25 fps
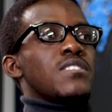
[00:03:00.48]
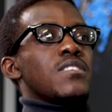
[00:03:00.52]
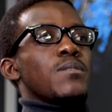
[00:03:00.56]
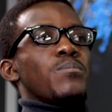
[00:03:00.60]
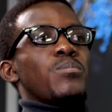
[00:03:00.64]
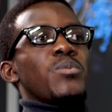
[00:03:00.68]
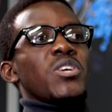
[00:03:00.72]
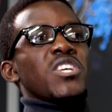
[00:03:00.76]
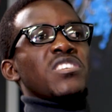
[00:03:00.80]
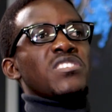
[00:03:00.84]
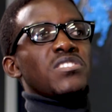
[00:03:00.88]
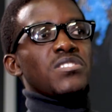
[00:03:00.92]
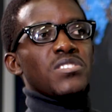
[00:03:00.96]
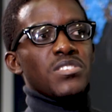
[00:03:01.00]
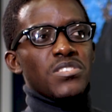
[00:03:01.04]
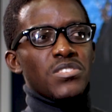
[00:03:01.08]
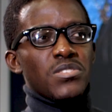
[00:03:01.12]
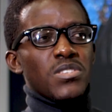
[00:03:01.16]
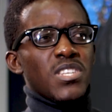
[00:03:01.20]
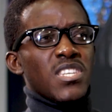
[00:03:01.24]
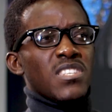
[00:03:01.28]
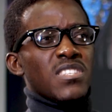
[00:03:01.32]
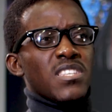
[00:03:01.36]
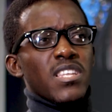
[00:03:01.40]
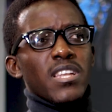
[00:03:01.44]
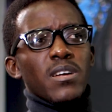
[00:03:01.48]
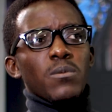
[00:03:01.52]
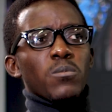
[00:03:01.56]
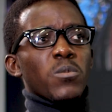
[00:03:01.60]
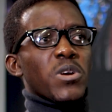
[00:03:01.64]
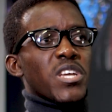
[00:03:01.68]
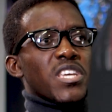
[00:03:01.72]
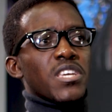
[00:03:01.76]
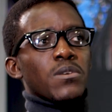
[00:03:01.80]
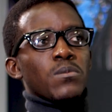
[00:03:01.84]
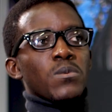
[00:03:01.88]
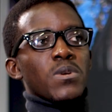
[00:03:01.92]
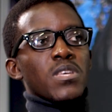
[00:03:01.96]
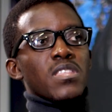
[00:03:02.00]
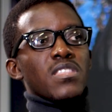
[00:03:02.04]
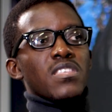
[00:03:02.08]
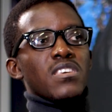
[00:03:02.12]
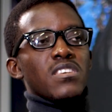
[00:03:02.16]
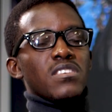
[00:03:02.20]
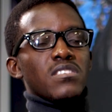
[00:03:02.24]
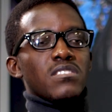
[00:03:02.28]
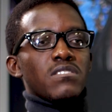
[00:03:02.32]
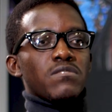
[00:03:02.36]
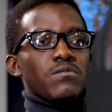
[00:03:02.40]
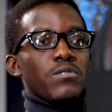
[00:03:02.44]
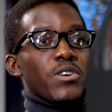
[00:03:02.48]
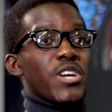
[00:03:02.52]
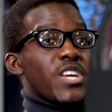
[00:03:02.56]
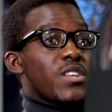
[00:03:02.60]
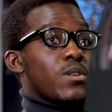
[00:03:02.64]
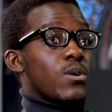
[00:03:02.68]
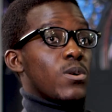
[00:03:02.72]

The PhD student that I'm working with is very